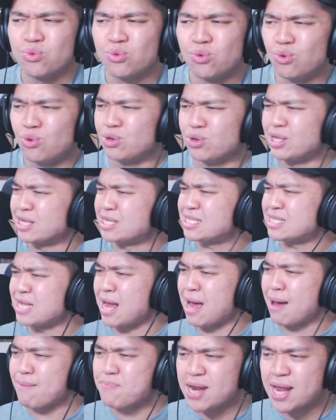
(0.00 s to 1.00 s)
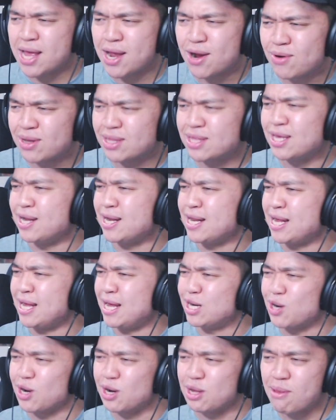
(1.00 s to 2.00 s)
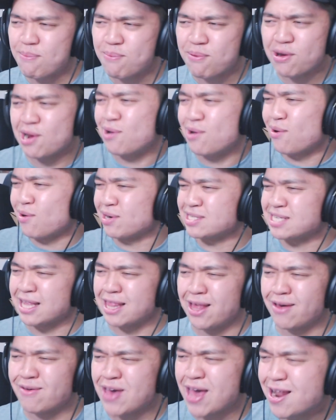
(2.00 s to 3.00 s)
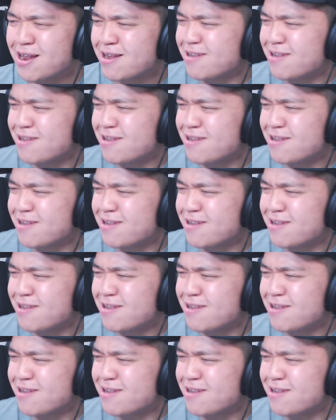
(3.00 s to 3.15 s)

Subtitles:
Ooh, the snap in here with Yeonhee during the pre-chorus, I love it.